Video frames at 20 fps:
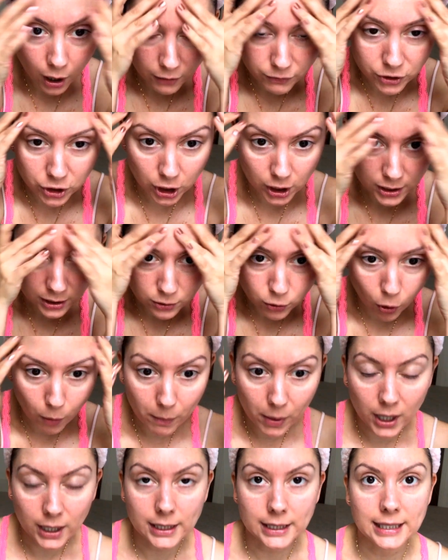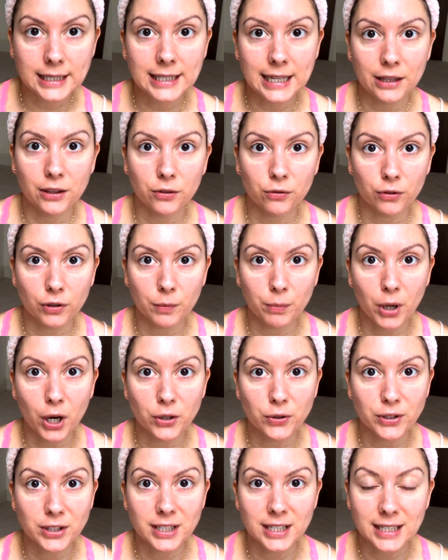I've just got mine sent through the
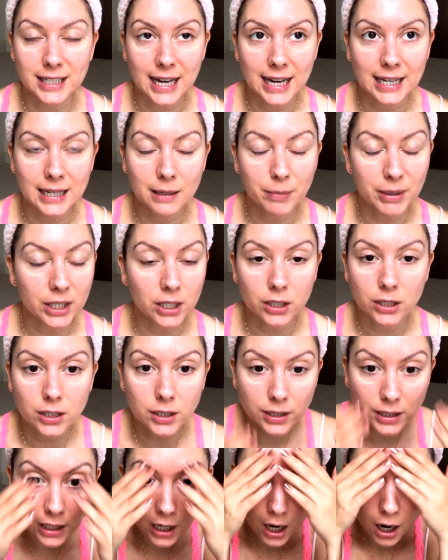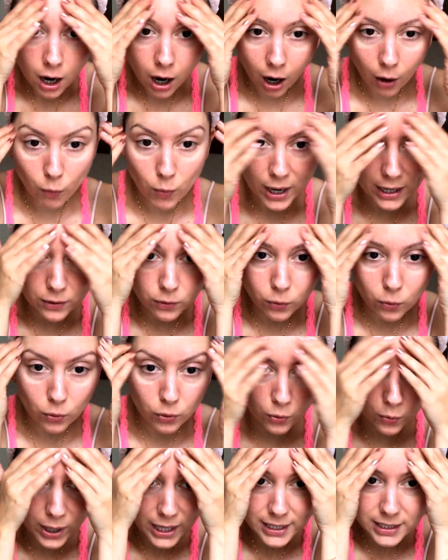post today because I went all
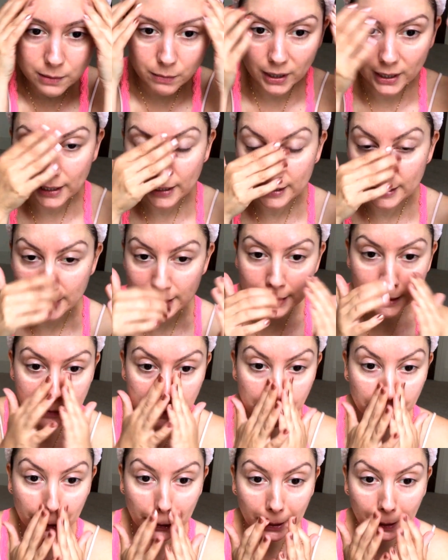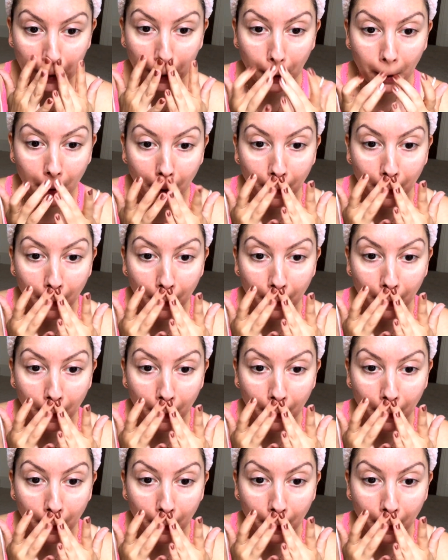the way to my clinic to pick